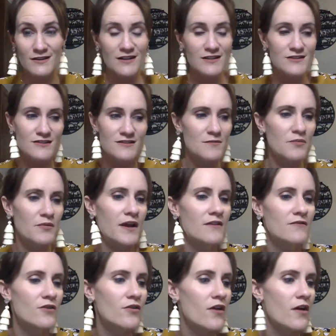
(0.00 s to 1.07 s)
it's just a plain
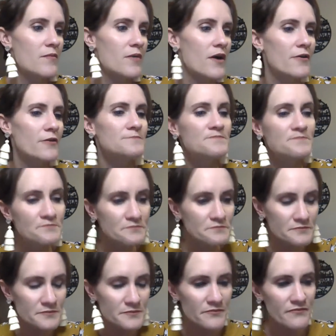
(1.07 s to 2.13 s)
roll-on bottle.
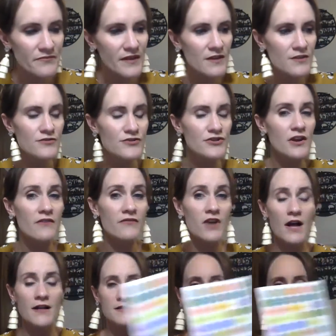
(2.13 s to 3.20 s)
You should have
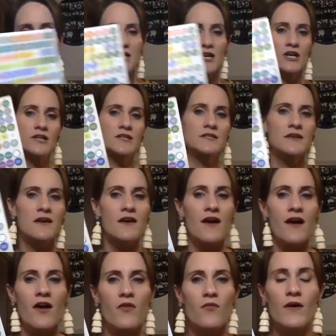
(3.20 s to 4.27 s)
gotten some stickers
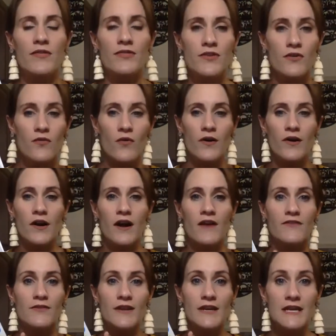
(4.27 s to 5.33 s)
with your order. If
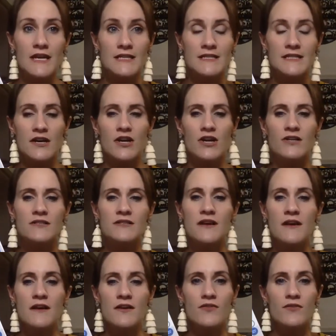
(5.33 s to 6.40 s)
you didn't get stickers,
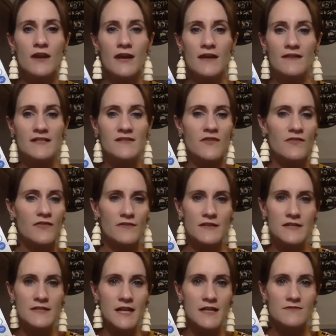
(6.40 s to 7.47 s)
you can get these for 50
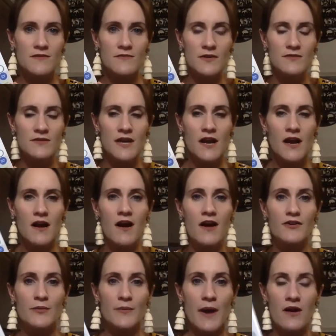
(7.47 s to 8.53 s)
cents from doTERRA on
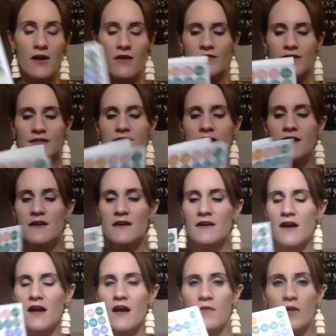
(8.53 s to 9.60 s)
your back office,
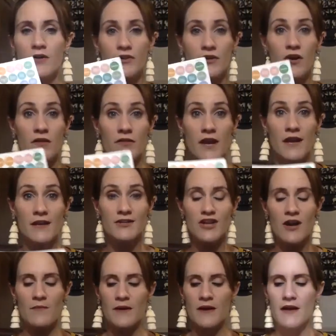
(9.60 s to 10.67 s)
on your online
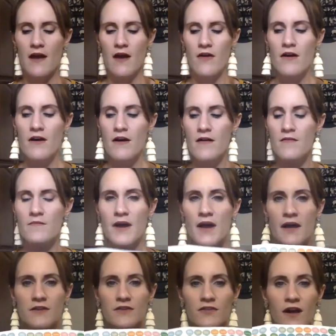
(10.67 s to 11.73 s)
shopping account.
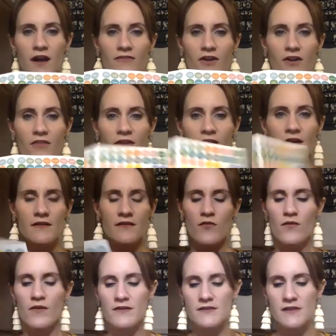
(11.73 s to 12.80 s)
But you'll have all the
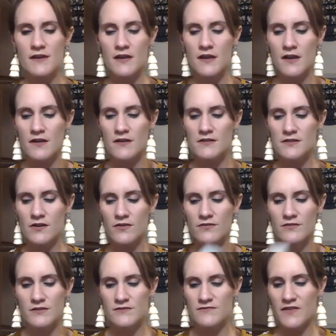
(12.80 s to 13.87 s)
oils on here, so you'll
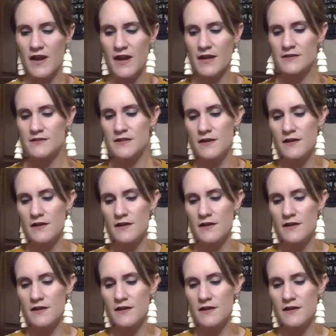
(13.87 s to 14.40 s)
just find